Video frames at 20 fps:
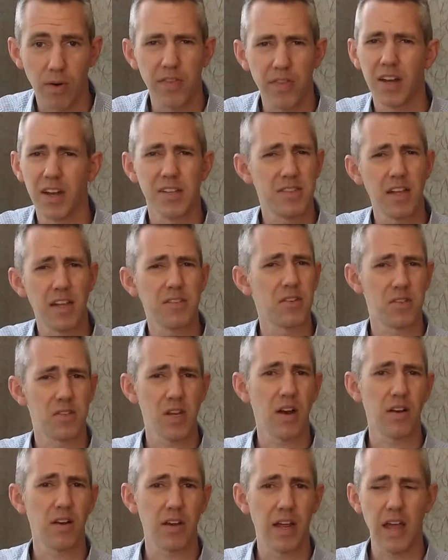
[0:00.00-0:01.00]
That it's
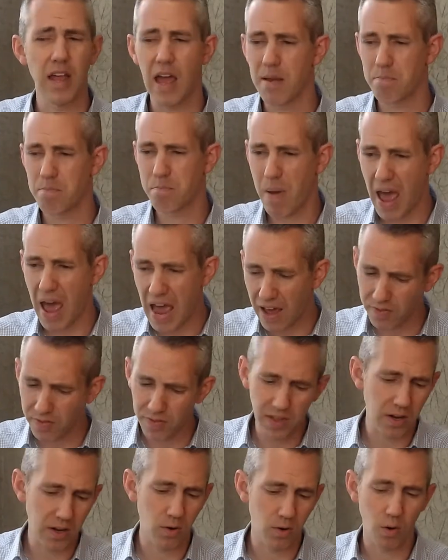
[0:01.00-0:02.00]
necessarily a bad
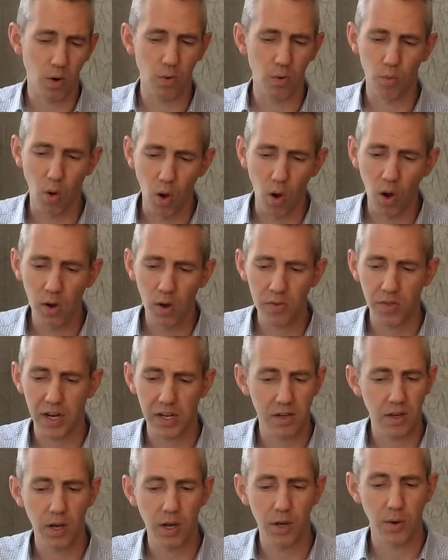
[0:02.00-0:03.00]
thing or a wrong thing
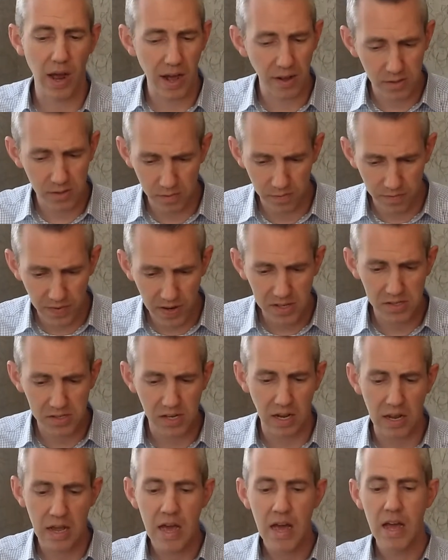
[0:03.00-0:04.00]
to go to a house of
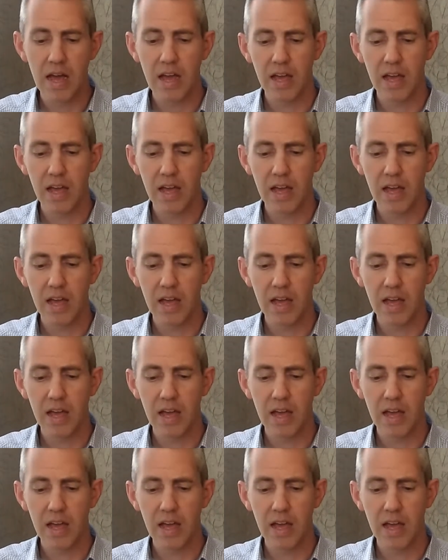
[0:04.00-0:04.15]
feasting.